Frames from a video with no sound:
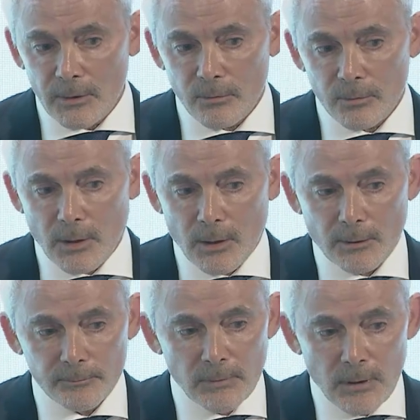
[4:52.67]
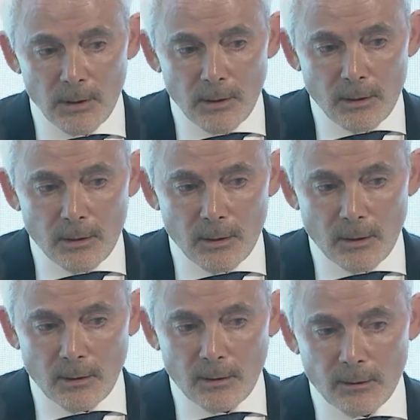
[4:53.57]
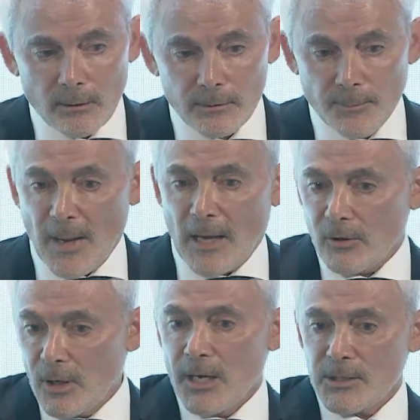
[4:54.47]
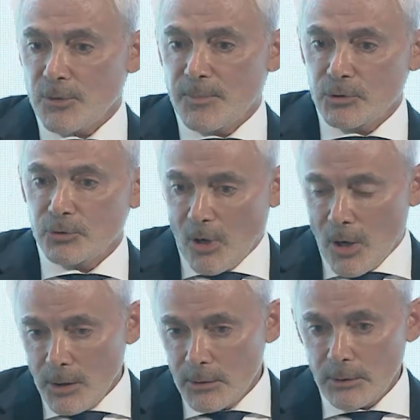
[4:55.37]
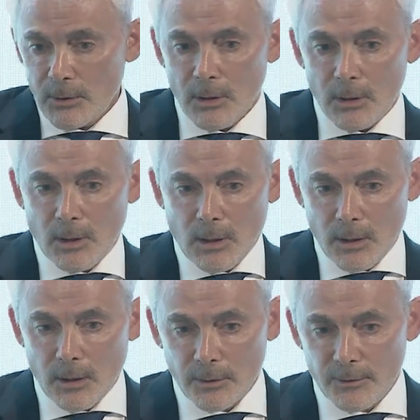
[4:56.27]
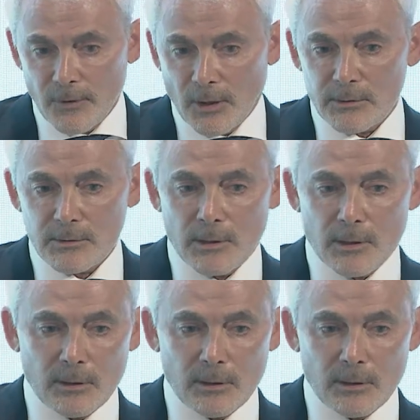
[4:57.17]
The battle lines are being drawn. You've got